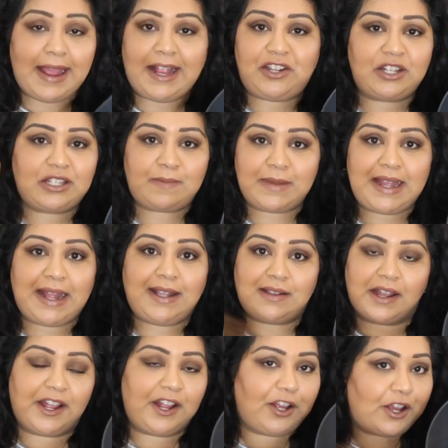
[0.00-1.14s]
it just means
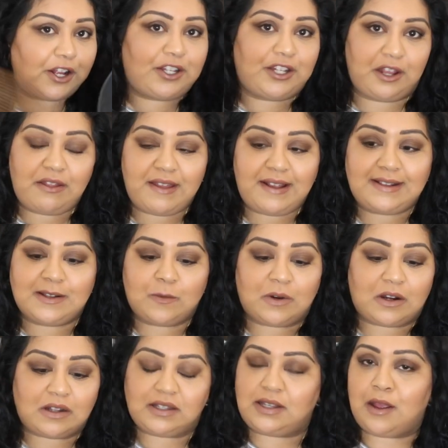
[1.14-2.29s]
I can cook two things at
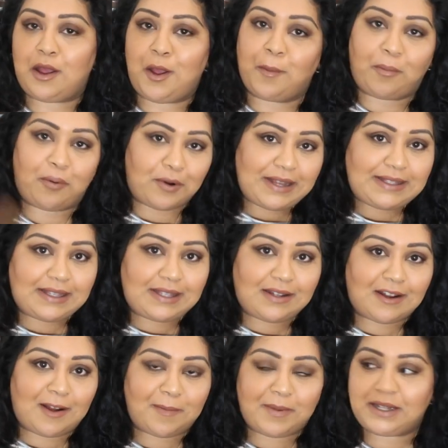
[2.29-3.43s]
once, press the
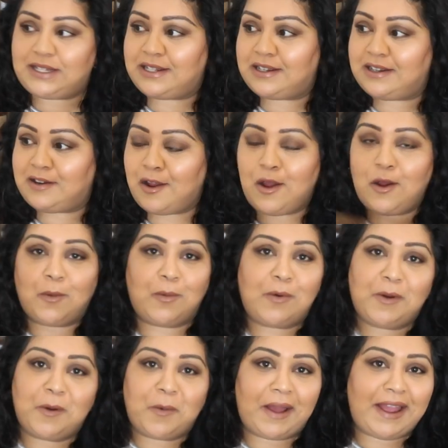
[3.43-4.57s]
start button,
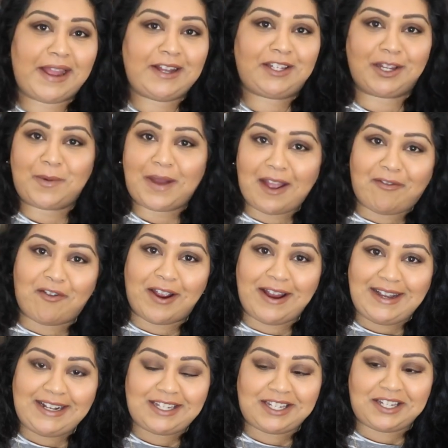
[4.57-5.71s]
walk away, do whatever I
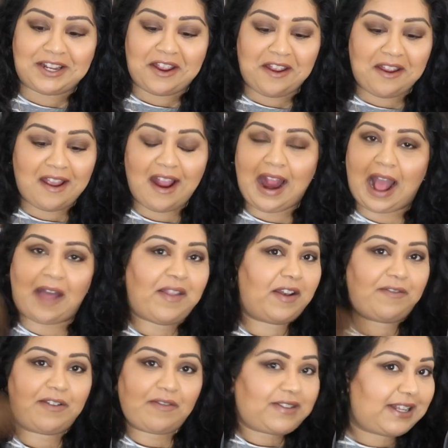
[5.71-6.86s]
need to do, and then
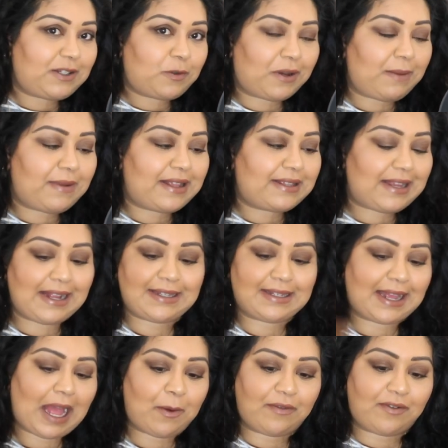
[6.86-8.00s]
15, 20 minutes later,
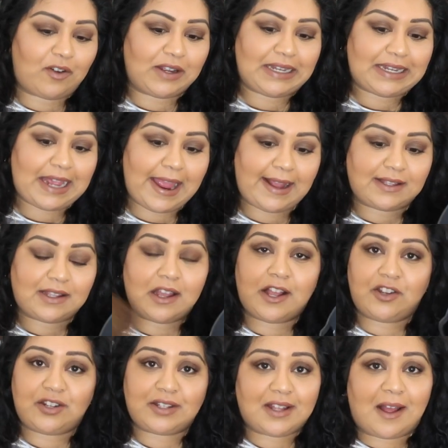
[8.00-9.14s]
however long it takes,
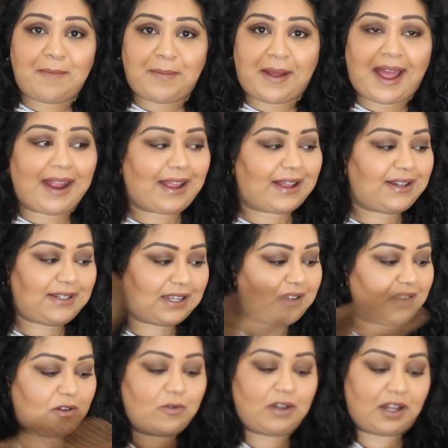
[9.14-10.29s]
just come back and
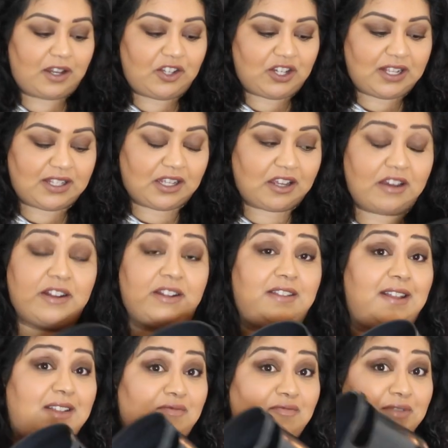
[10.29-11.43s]
dinner or lunch is cooked. So
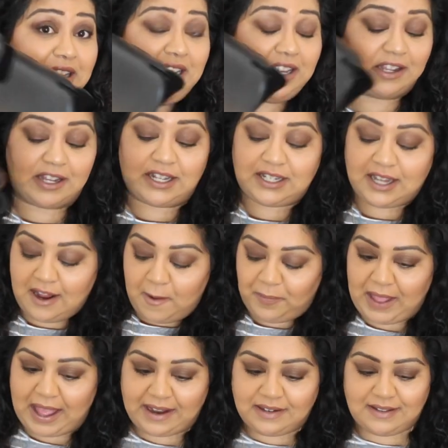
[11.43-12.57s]
that's really good.
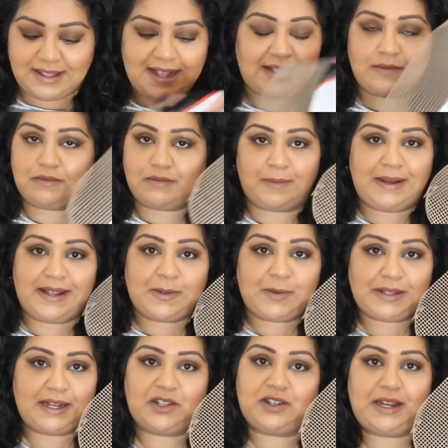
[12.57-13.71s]
And these, I mean, this
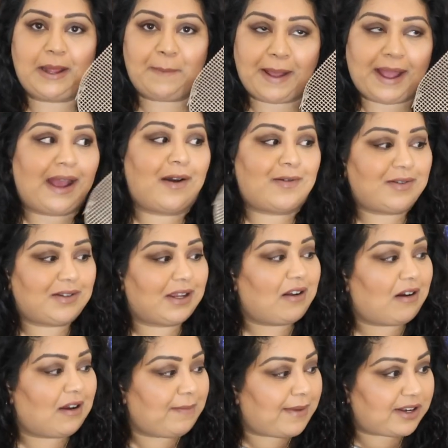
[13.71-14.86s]
was literally a pound. I
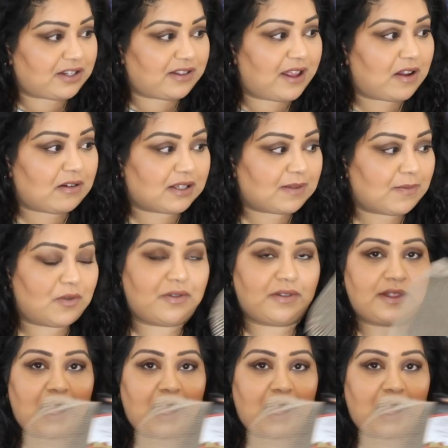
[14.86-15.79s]
can't imagine they cost more than